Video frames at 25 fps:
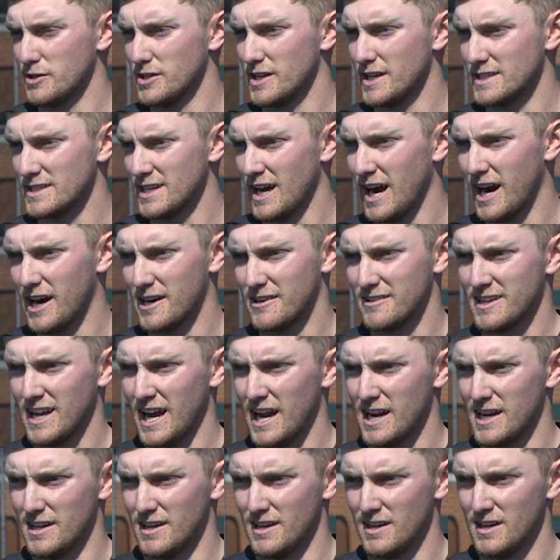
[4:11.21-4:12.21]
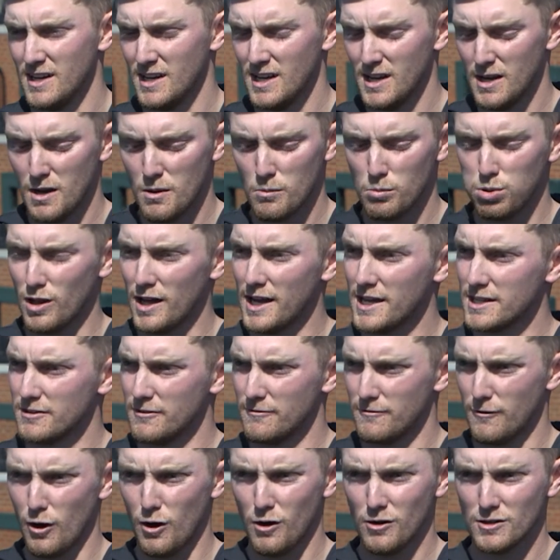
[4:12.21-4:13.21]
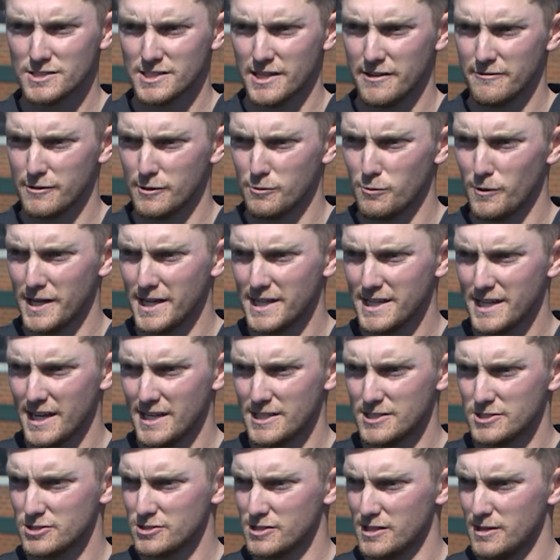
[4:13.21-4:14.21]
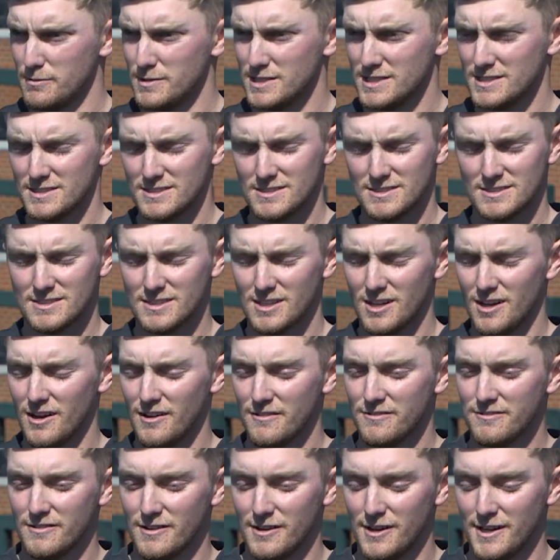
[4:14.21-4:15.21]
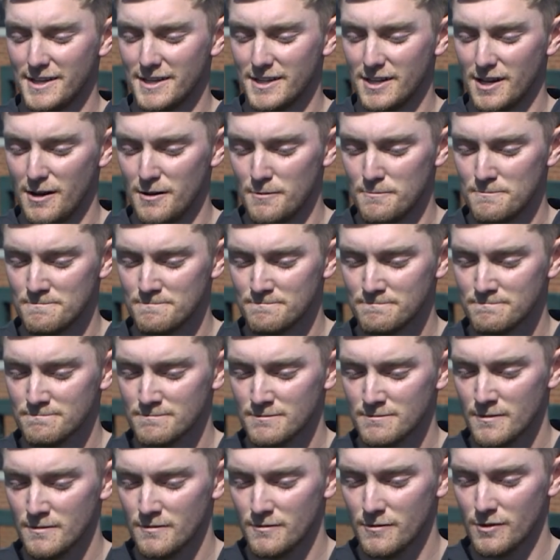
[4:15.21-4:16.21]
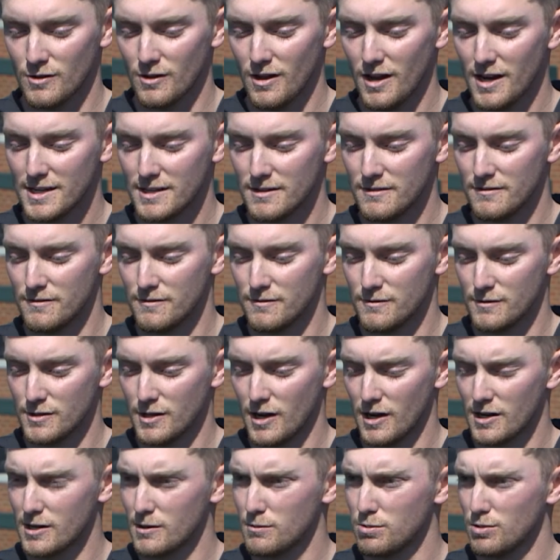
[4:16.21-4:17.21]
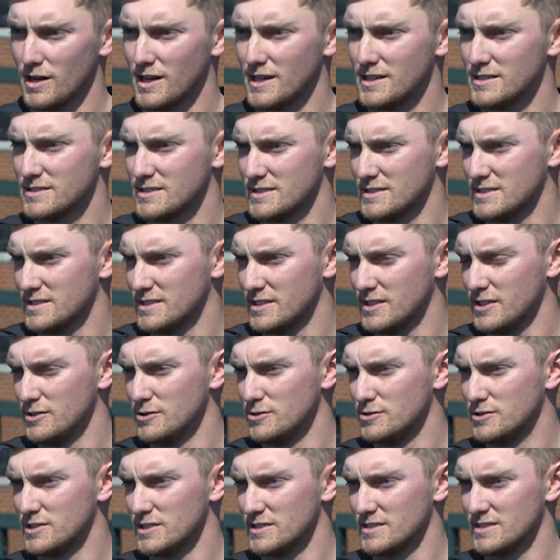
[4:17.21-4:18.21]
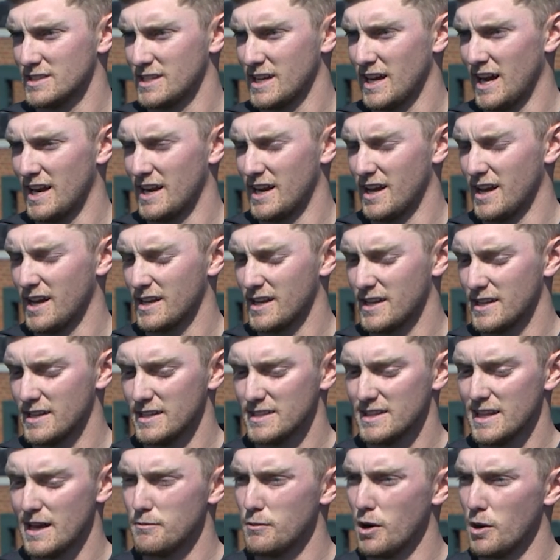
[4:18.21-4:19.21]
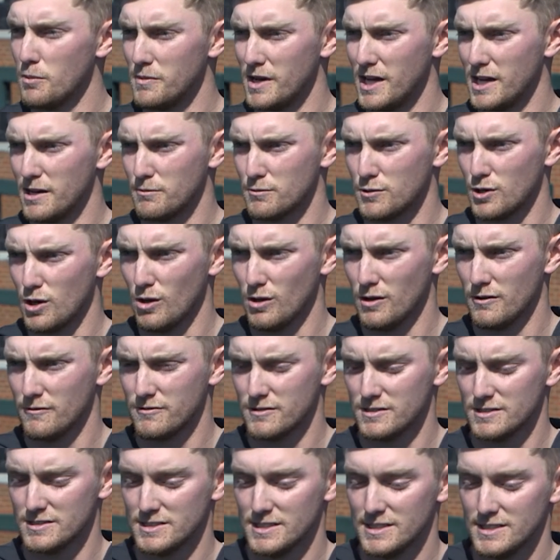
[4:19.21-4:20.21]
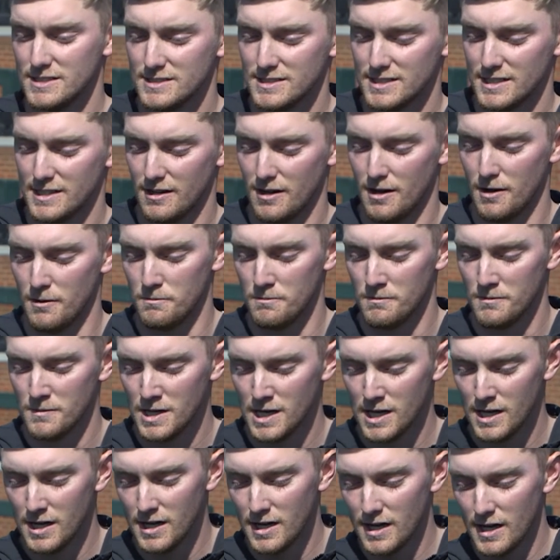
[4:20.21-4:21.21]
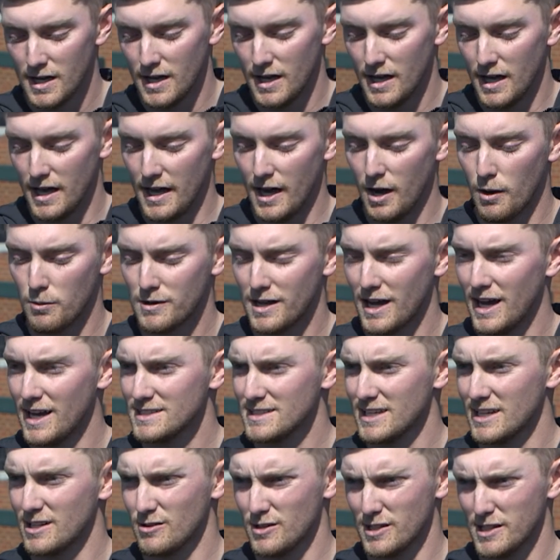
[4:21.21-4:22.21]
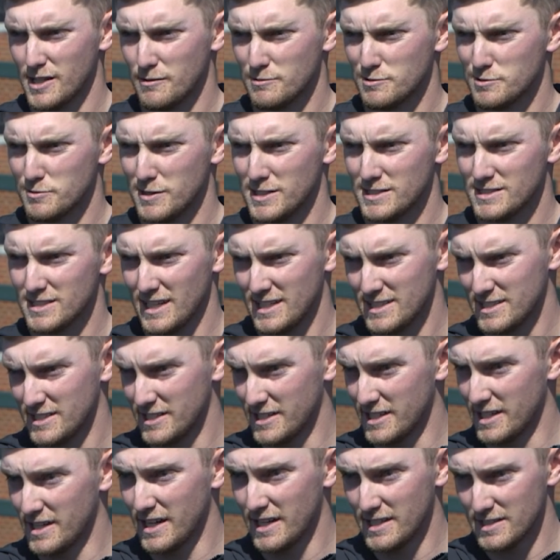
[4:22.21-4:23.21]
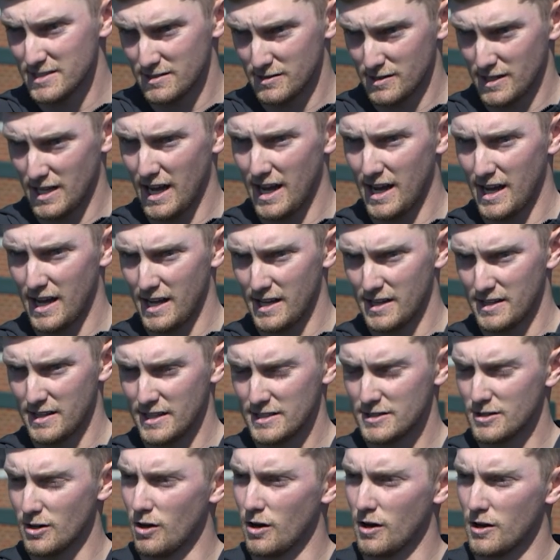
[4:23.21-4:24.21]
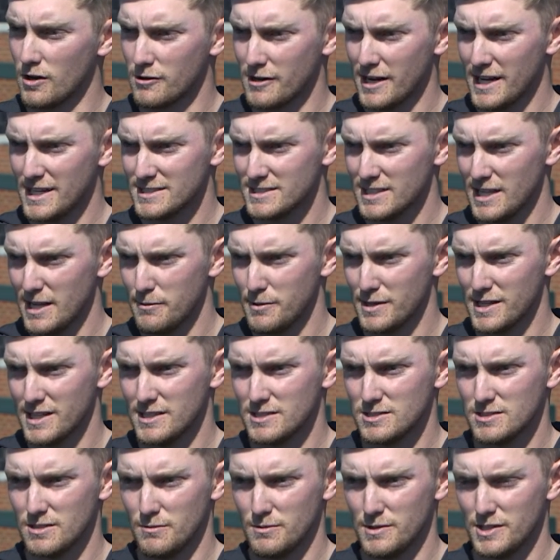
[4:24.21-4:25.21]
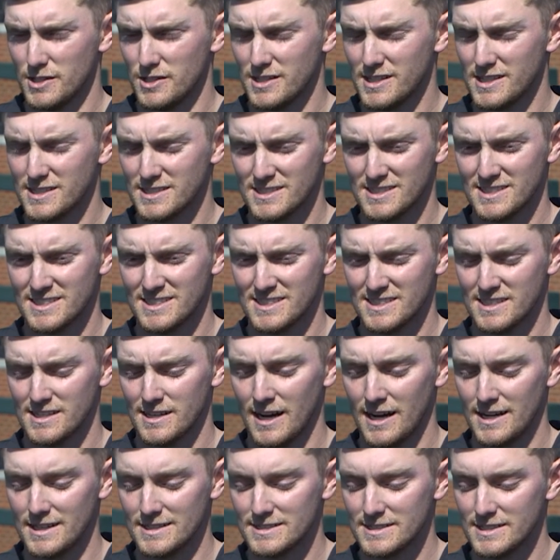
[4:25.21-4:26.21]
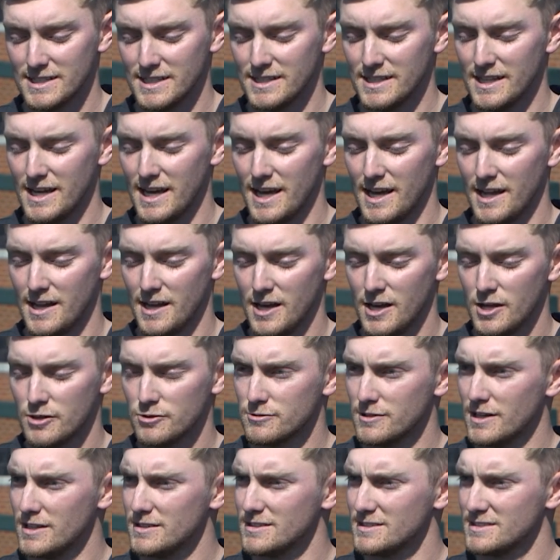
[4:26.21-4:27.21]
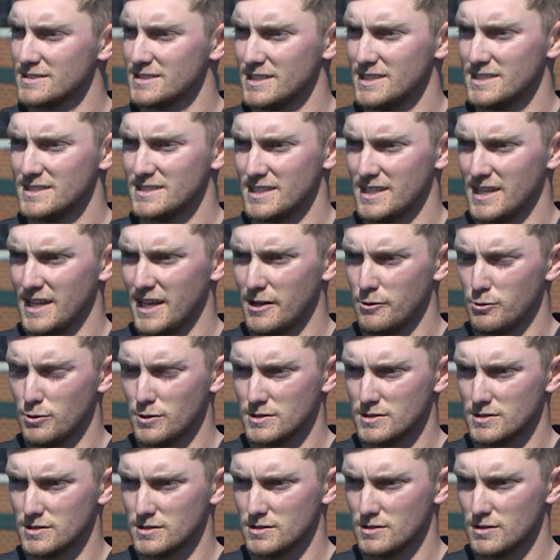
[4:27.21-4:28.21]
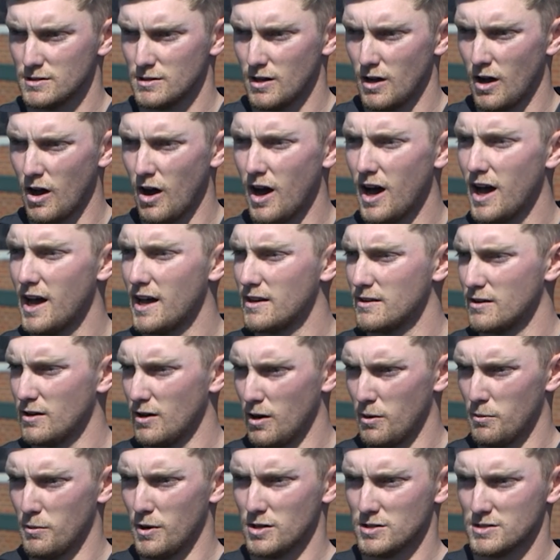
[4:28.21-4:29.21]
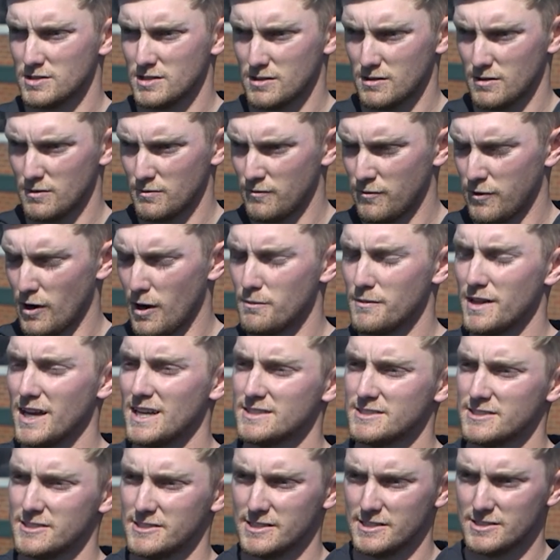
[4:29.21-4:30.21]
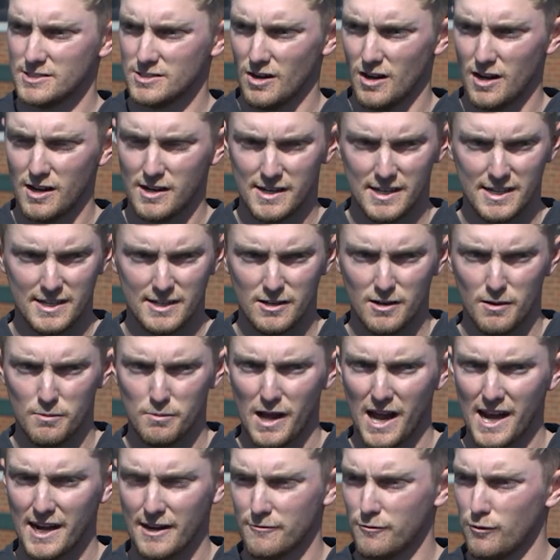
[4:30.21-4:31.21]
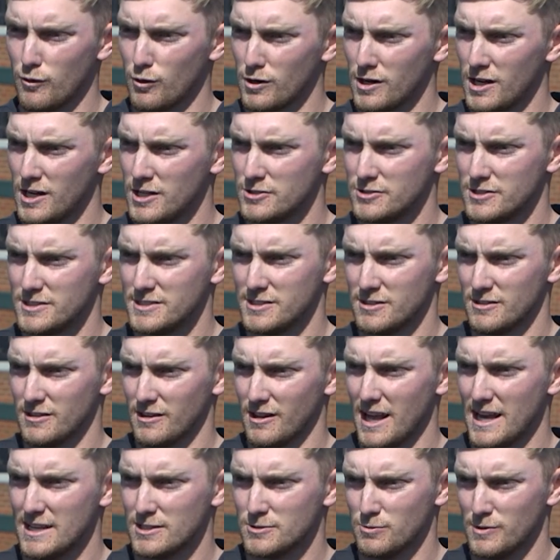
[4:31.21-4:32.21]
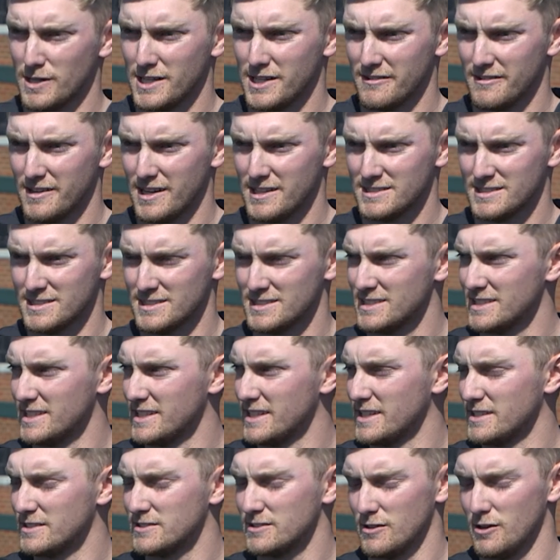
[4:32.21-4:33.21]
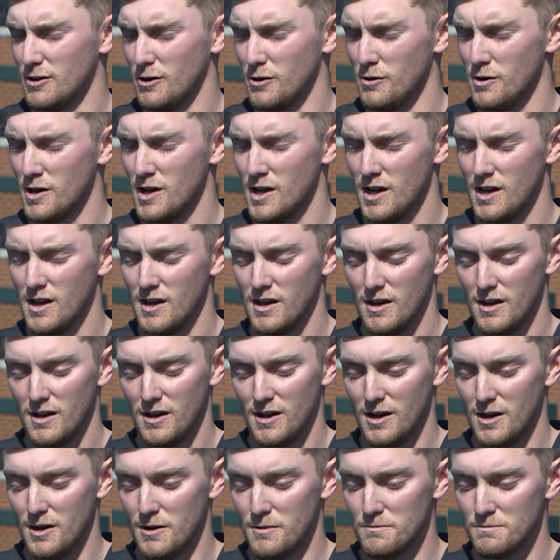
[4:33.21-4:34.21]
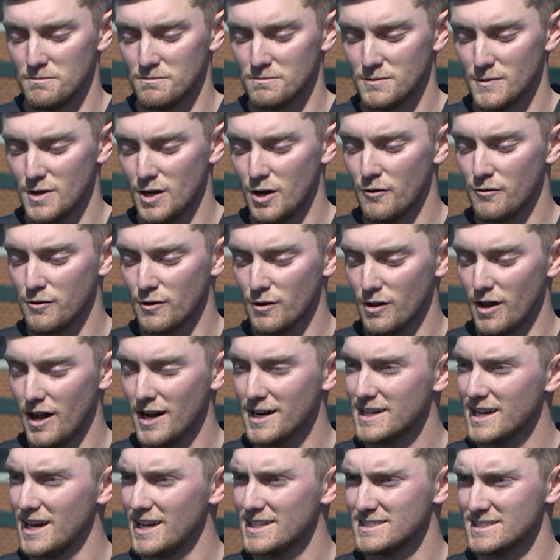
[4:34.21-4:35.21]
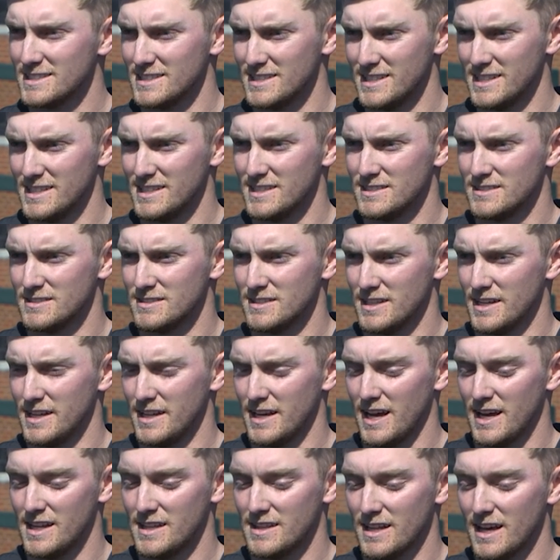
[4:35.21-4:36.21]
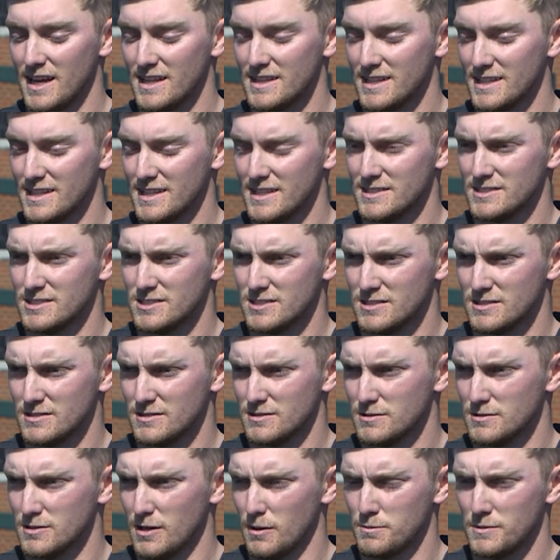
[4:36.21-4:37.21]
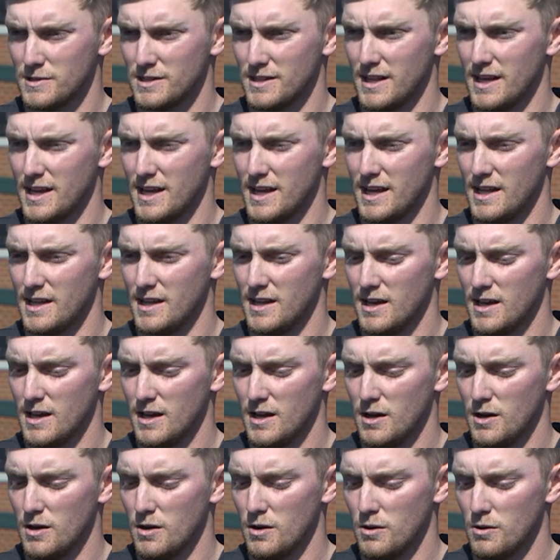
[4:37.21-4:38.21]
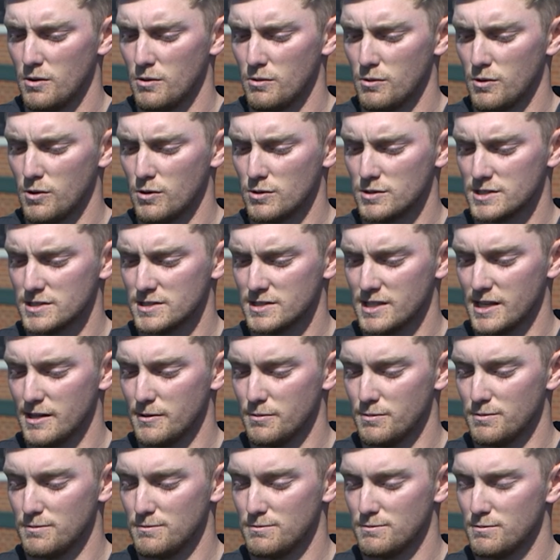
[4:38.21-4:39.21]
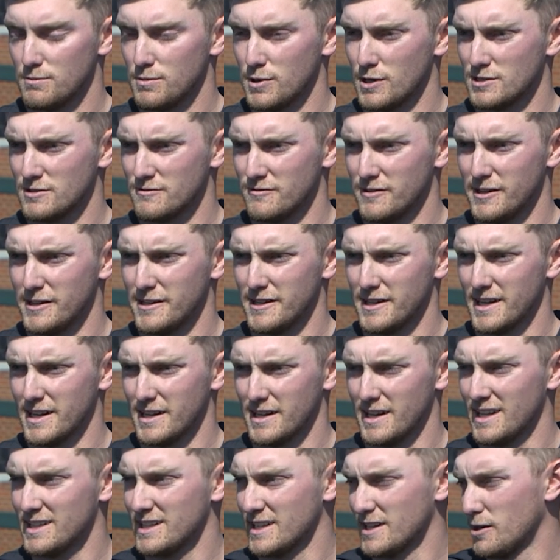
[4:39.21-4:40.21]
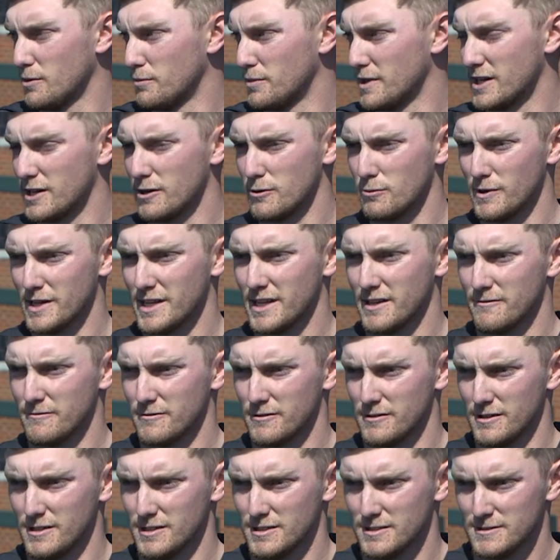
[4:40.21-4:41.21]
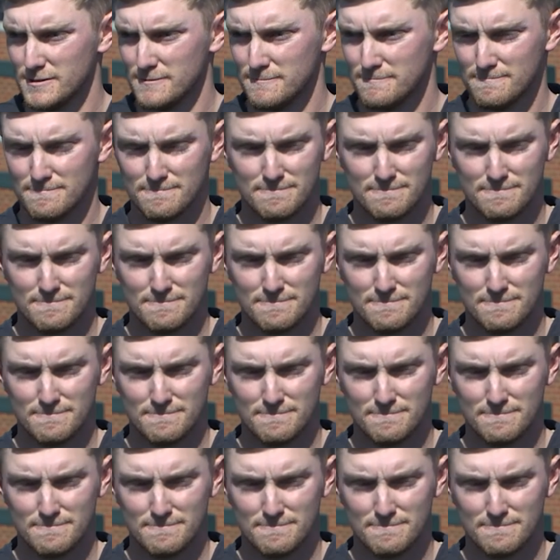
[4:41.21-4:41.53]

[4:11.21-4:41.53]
You get tired of kind of playing the vols every weekend, scrimmages and stuff, and. Um, for a lot of younger players, it's huge just to kind of get that momentum rolling for the season. Um, it helped guys like Liam Spence last year. He's the guy hit the grand slam against them, and you can kind of see that throughout the season he was hot almost from that series on. Ended up batting 400 to the last week of SEC. So, um, no, for a lot of guys it is, and I, I think it's just something that we'll just keep persevering, and I think it'll be a good weekend for us.